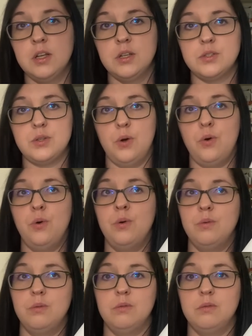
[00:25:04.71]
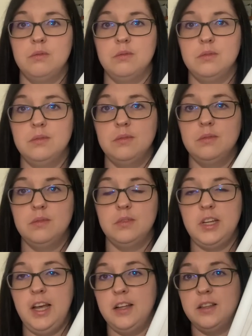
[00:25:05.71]
So
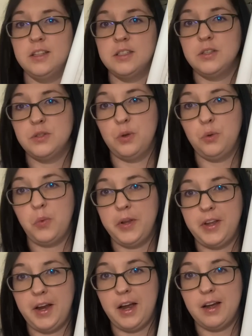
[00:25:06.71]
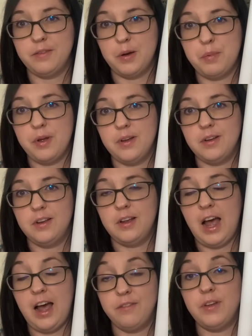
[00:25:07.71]
yeah, this is the only one that I have up
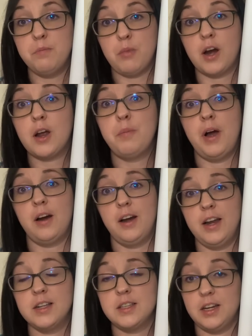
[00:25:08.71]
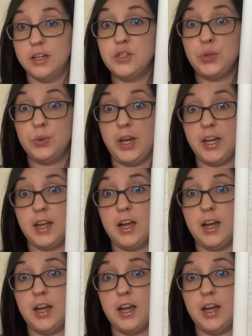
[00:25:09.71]
have in Markup R X, and I do like it.